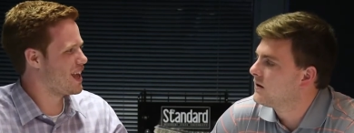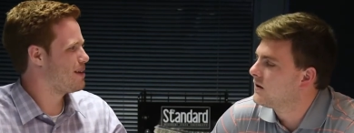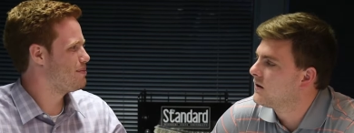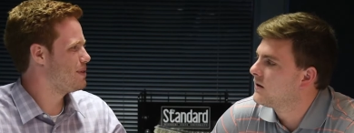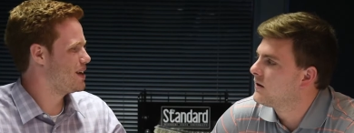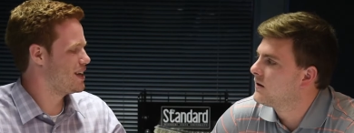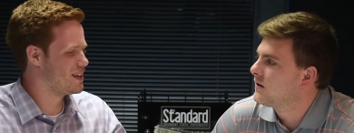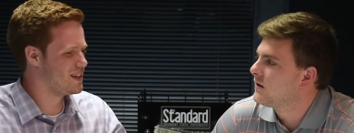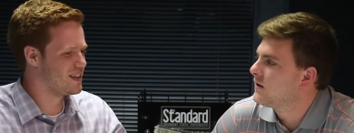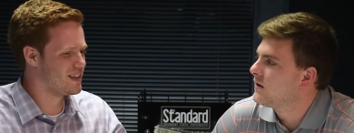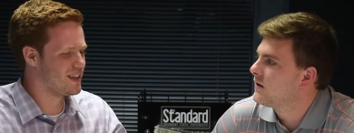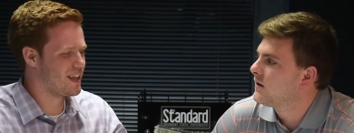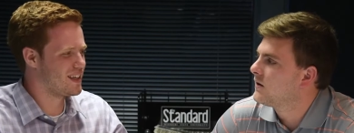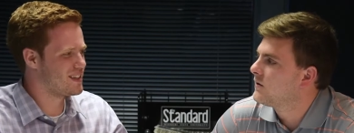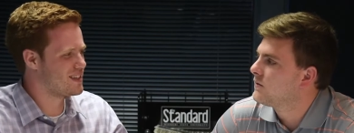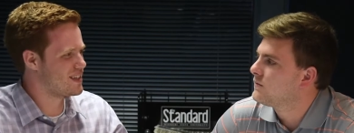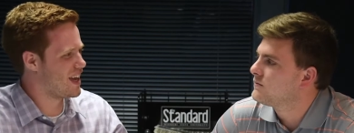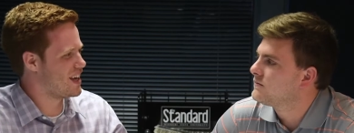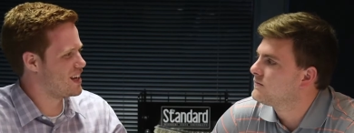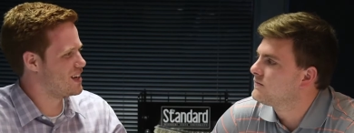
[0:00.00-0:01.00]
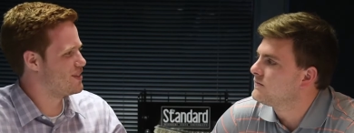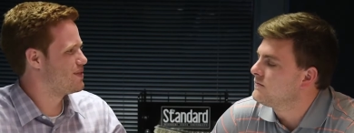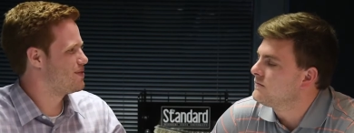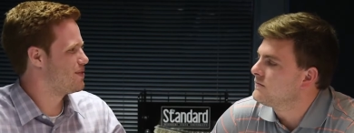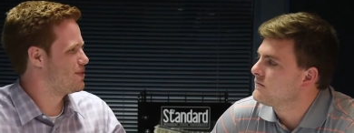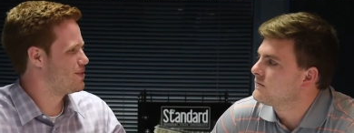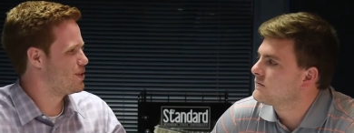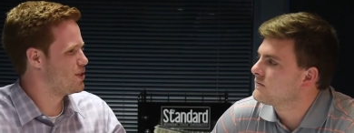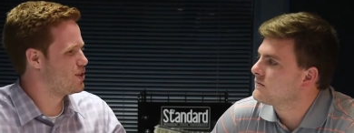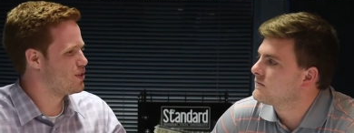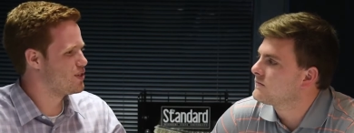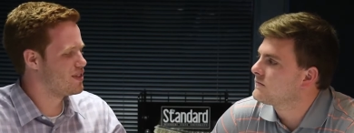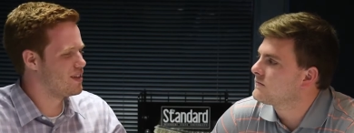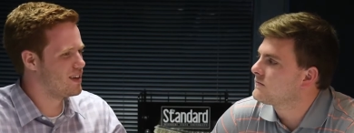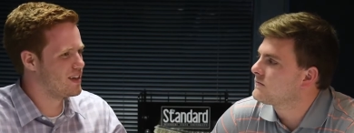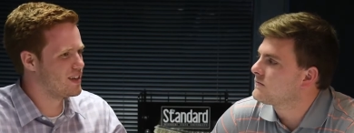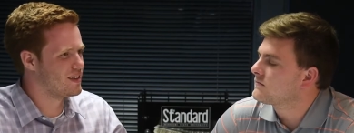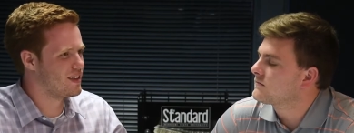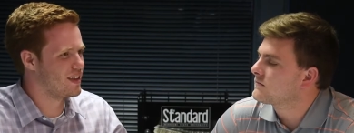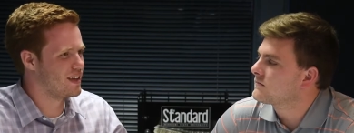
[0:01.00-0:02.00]
Speaker 1: I mean, it's kind of a little
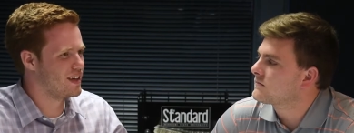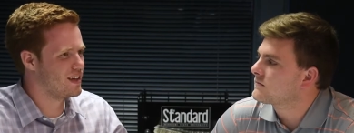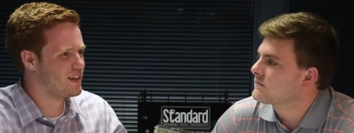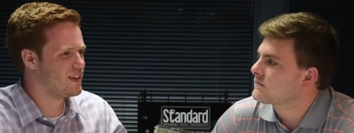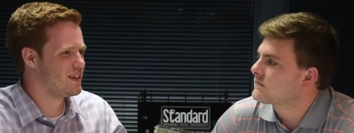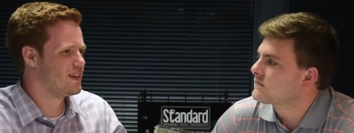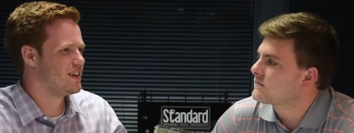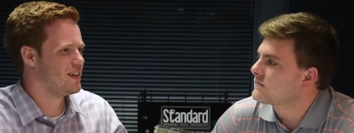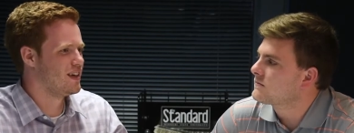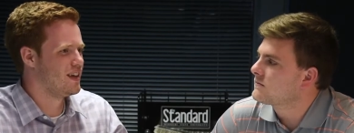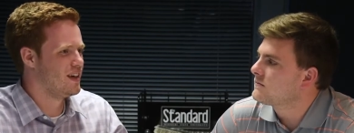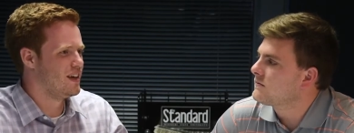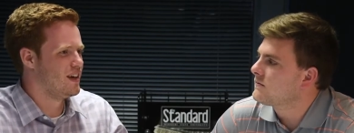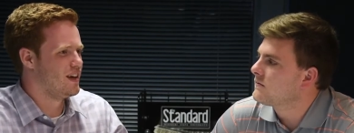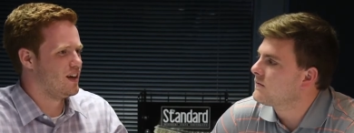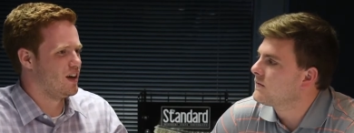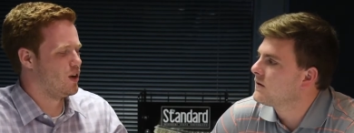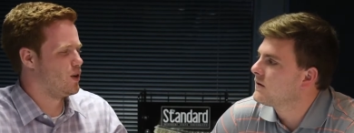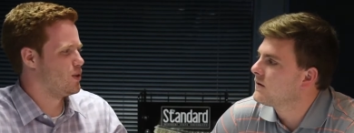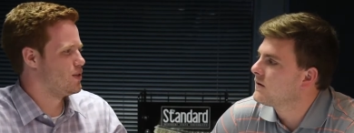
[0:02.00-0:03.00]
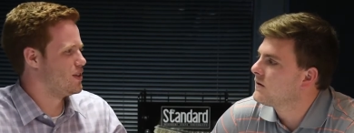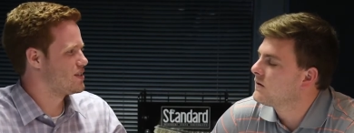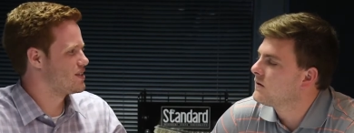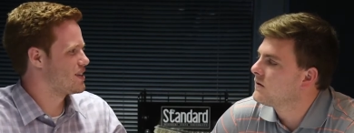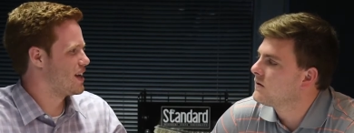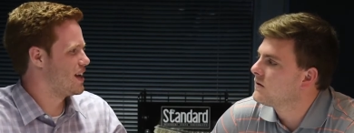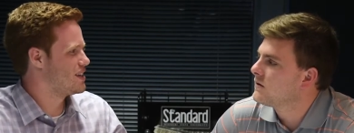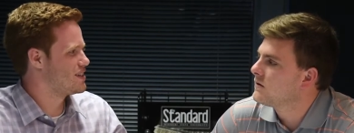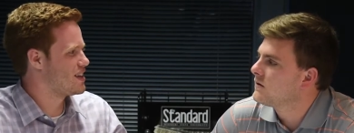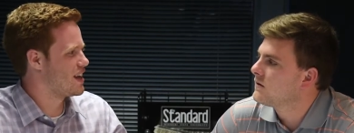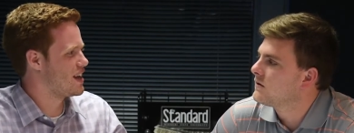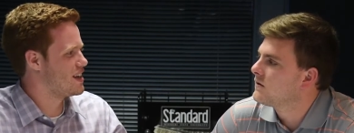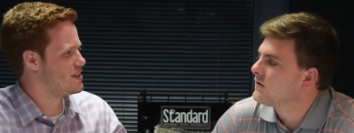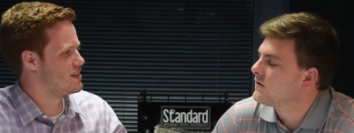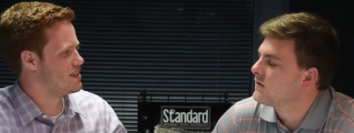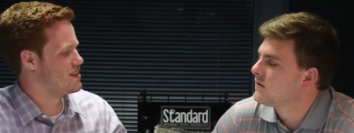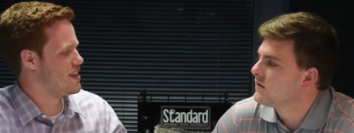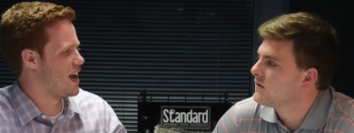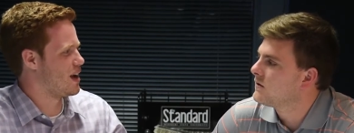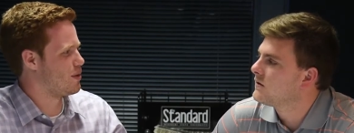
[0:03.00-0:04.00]
thing like, oh, this guy's
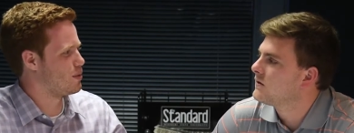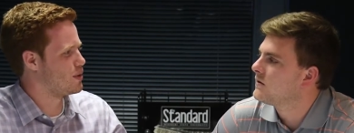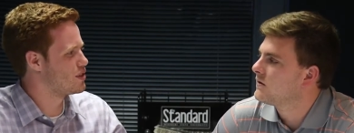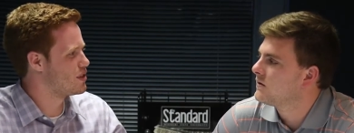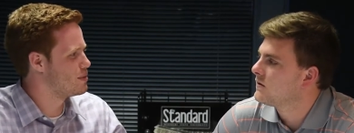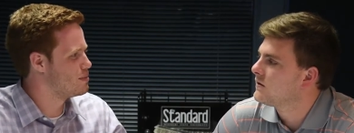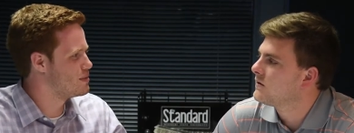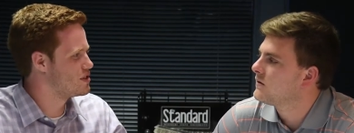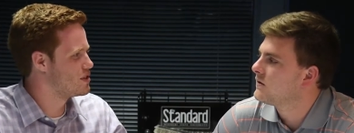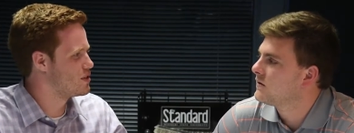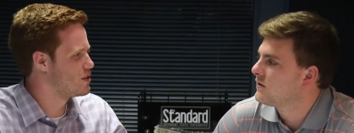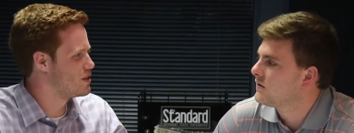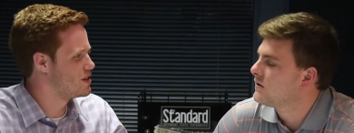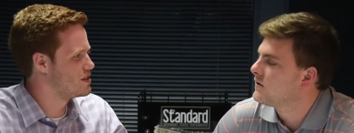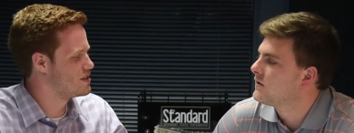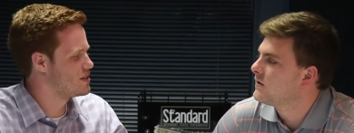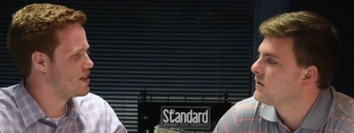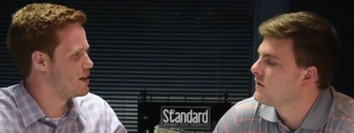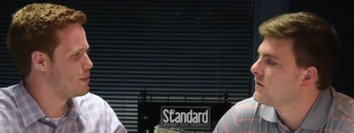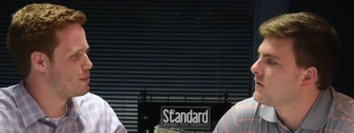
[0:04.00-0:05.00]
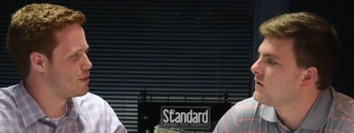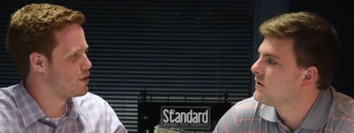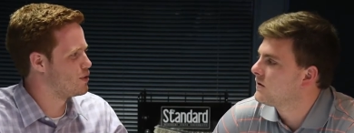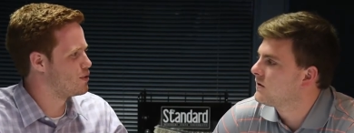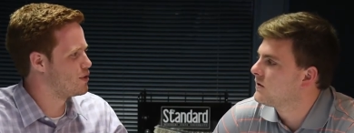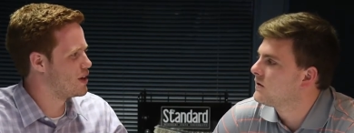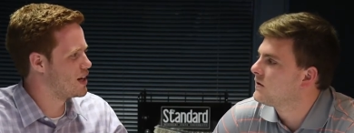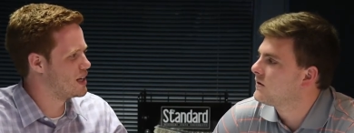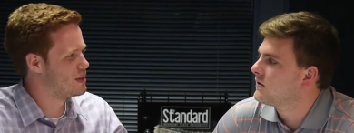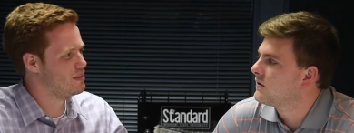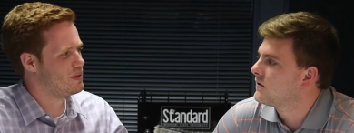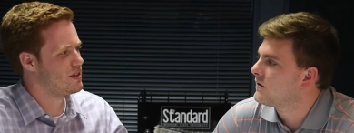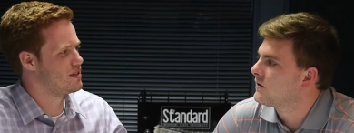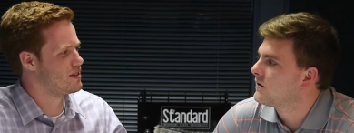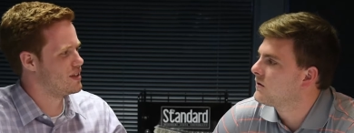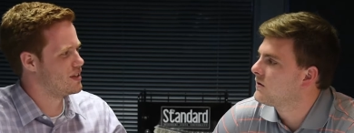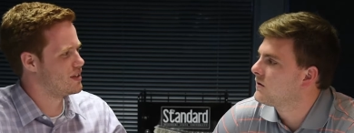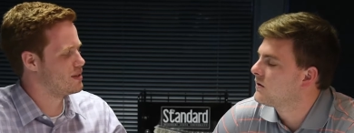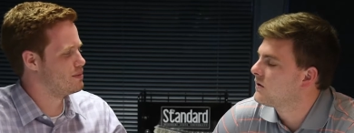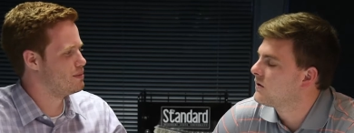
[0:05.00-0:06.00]
head's not with the Missouri State program. He's
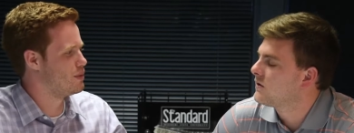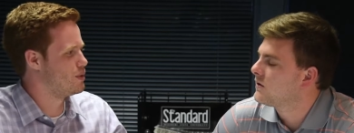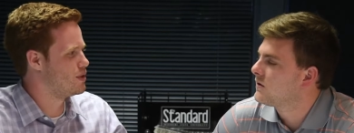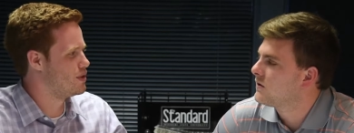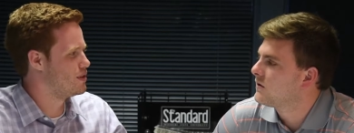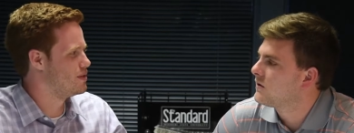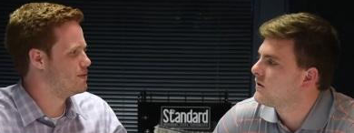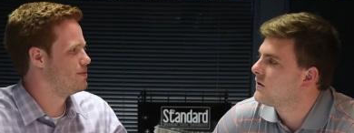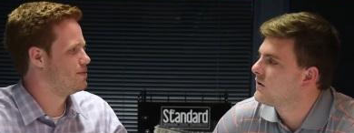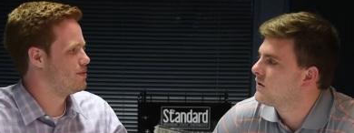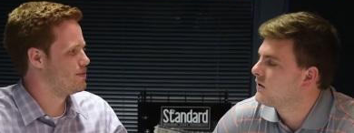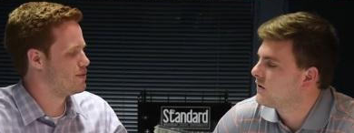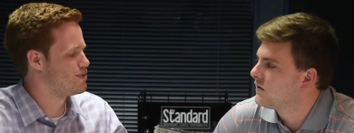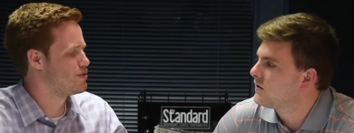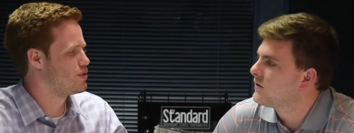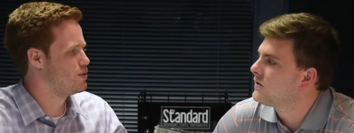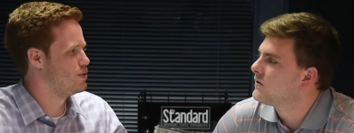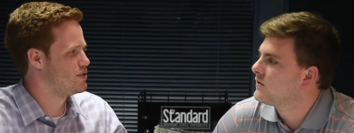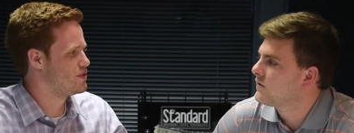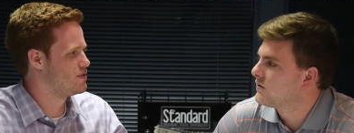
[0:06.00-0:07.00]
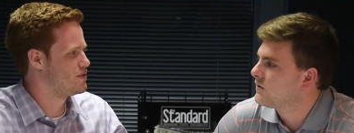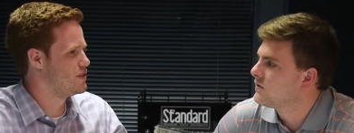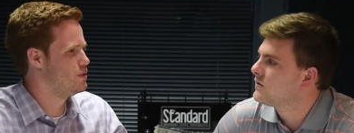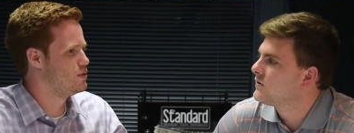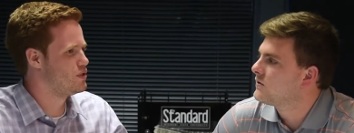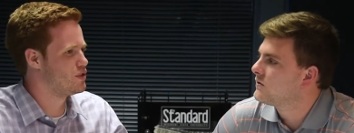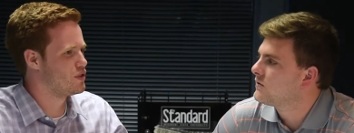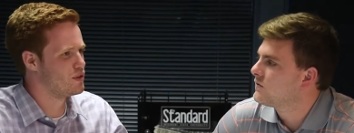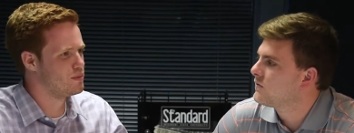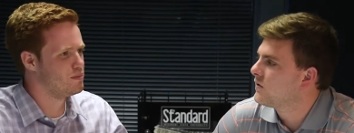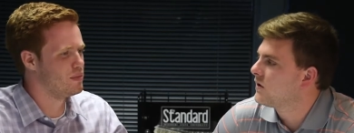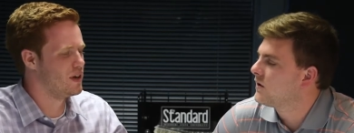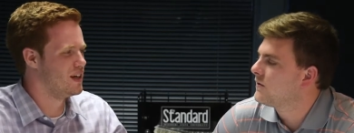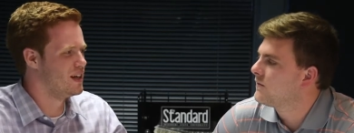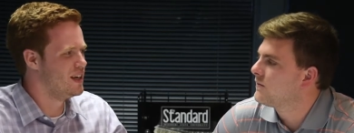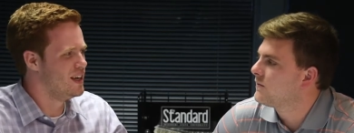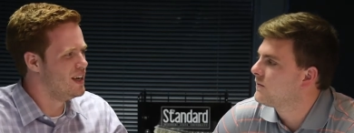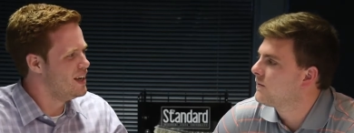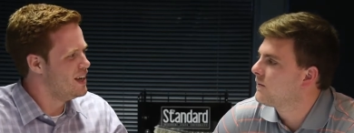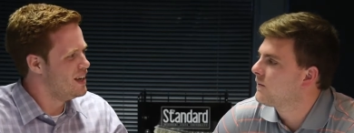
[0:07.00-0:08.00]
thinking more to his future. Right. But